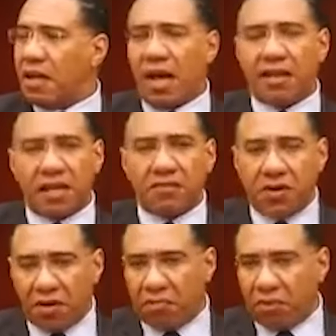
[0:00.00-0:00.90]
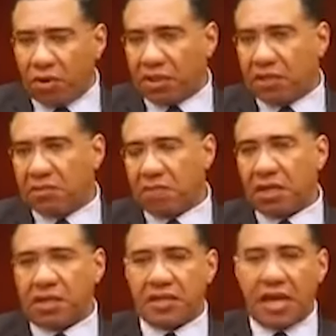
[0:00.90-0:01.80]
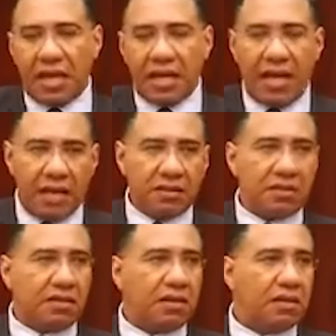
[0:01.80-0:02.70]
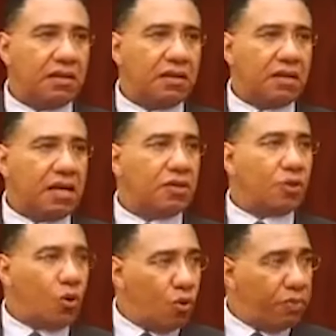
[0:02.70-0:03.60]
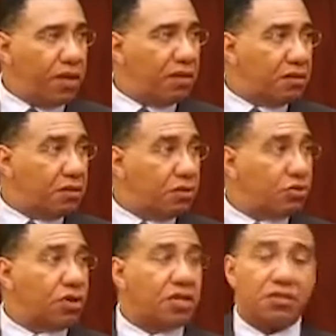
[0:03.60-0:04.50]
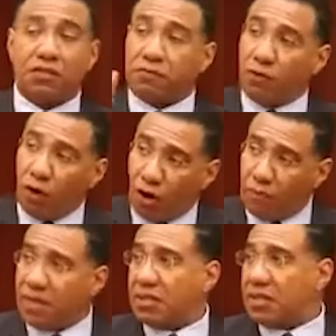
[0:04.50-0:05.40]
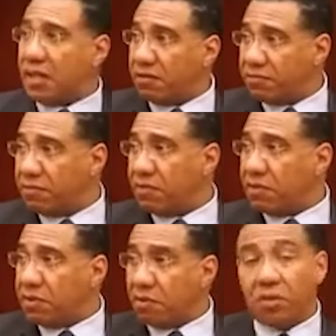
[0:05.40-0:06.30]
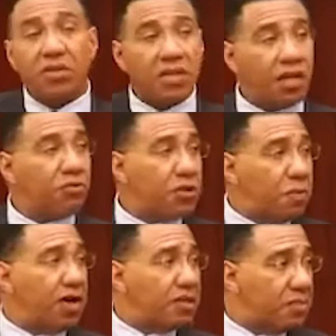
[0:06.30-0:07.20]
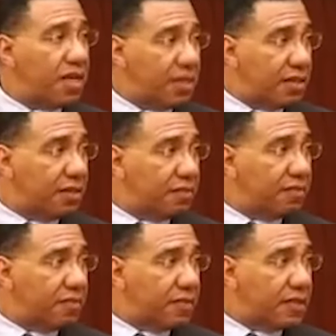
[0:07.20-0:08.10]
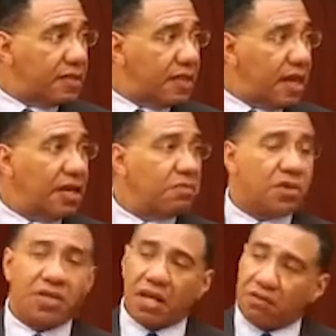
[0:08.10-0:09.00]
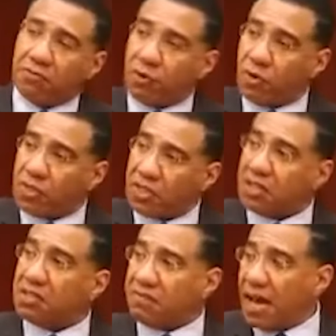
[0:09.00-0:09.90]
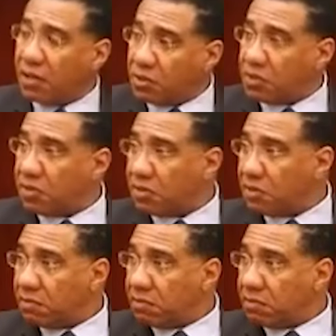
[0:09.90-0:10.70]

And that's very important because any entity that is hoping to transform itself must take responsibility. And it must enforce its values.